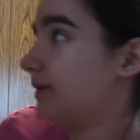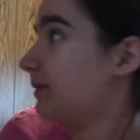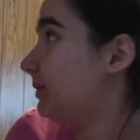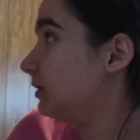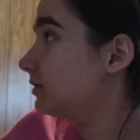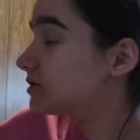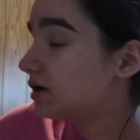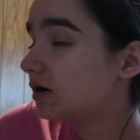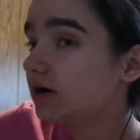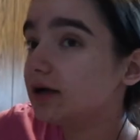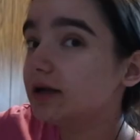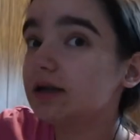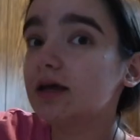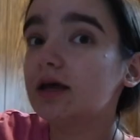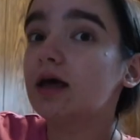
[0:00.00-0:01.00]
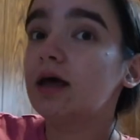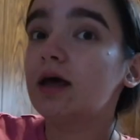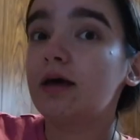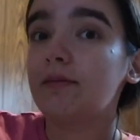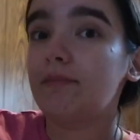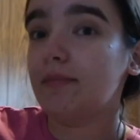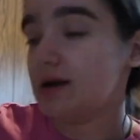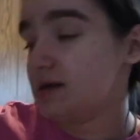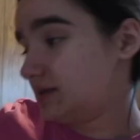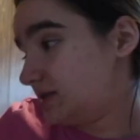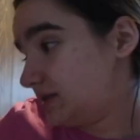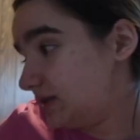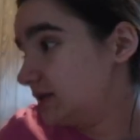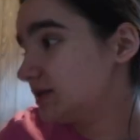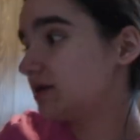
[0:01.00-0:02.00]
my mirror's gone. My
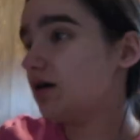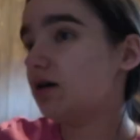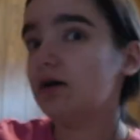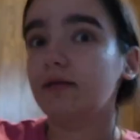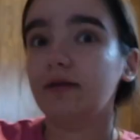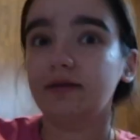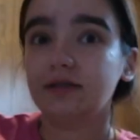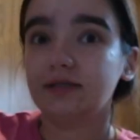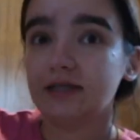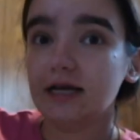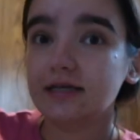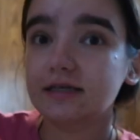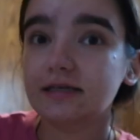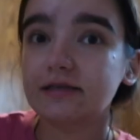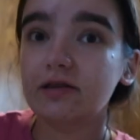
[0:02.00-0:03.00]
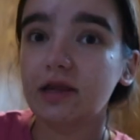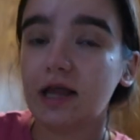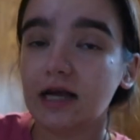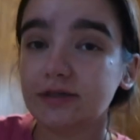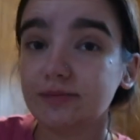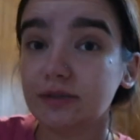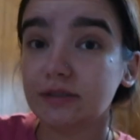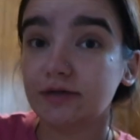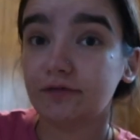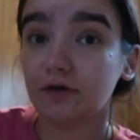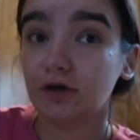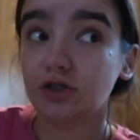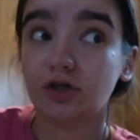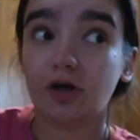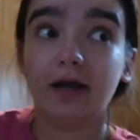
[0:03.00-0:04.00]
seat is gone. Like the desk is the last piece of
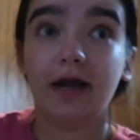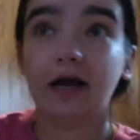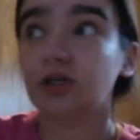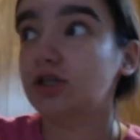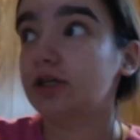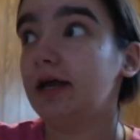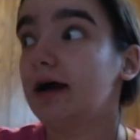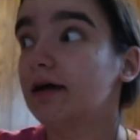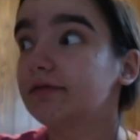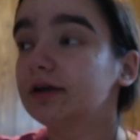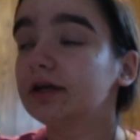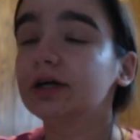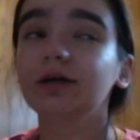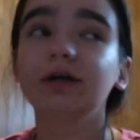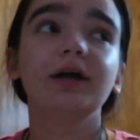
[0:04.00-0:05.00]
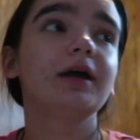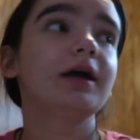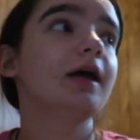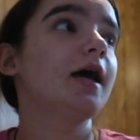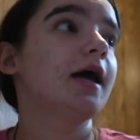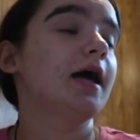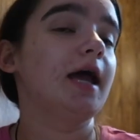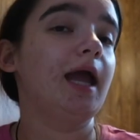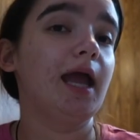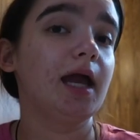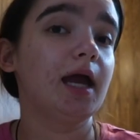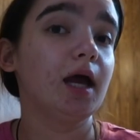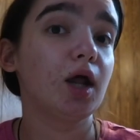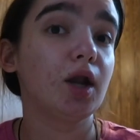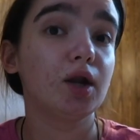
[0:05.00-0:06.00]
furniture I actually have here.
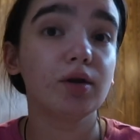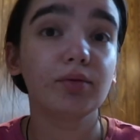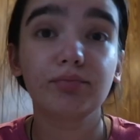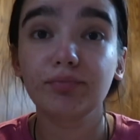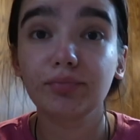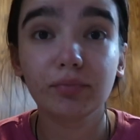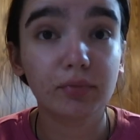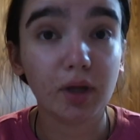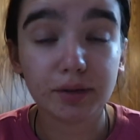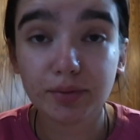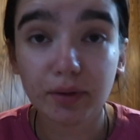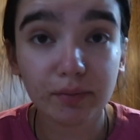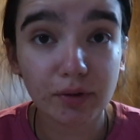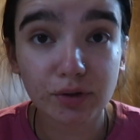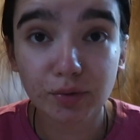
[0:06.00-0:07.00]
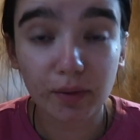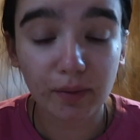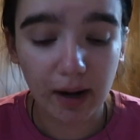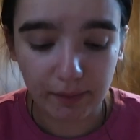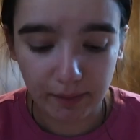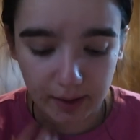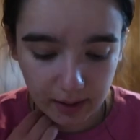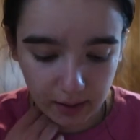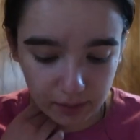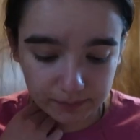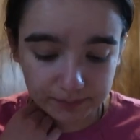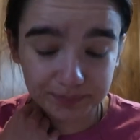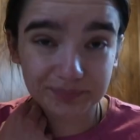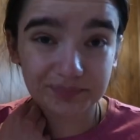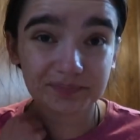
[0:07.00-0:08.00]
And that's pretty much where we're at right now.
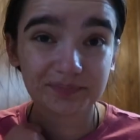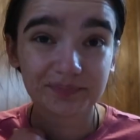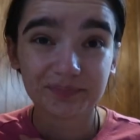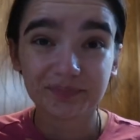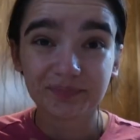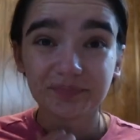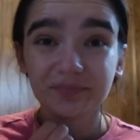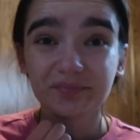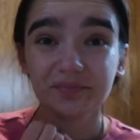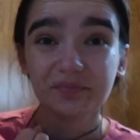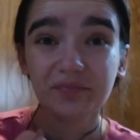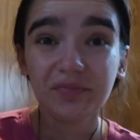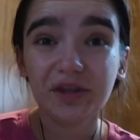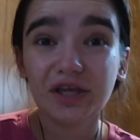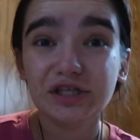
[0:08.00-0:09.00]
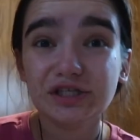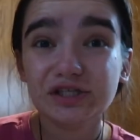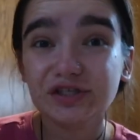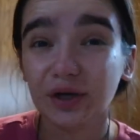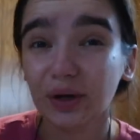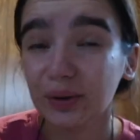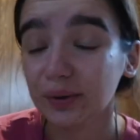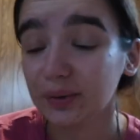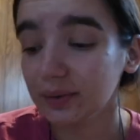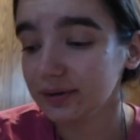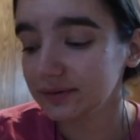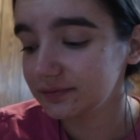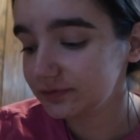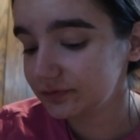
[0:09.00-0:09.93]
So